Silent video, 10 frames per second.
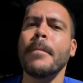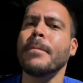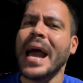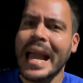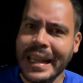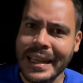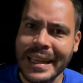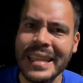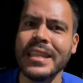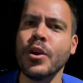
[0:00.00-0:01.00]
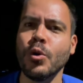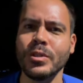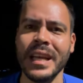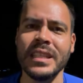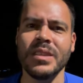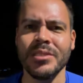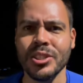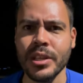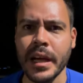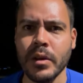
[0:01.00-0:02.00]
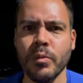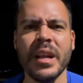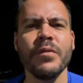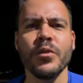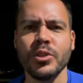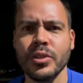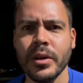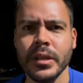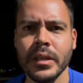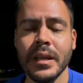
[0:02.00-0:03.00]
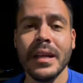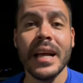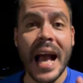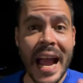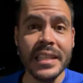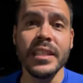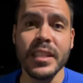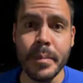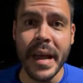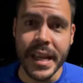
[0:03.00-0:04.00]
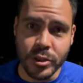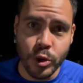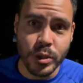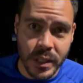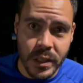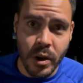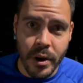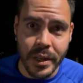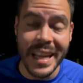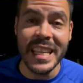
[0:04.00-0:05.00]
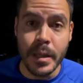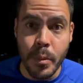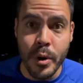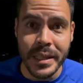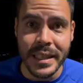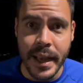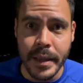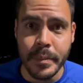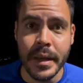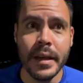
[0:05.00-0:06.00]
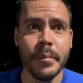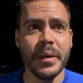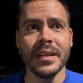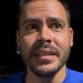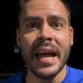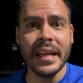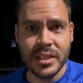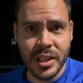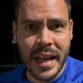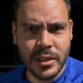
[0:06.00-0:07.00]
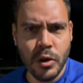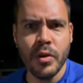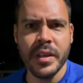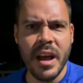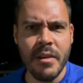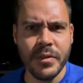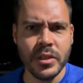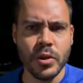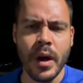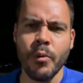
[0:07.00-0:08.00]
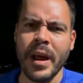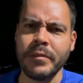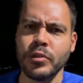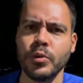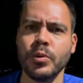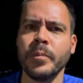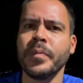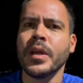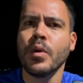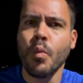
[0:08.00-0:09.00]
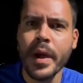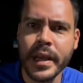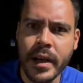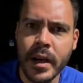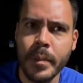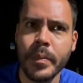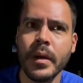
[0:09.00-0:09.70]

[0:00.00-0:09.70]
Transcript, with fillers: back in the old days of this channel when I first started? I actually did my intros in the dark in the morning time because I actually had to go to the office. So I will have to wake up,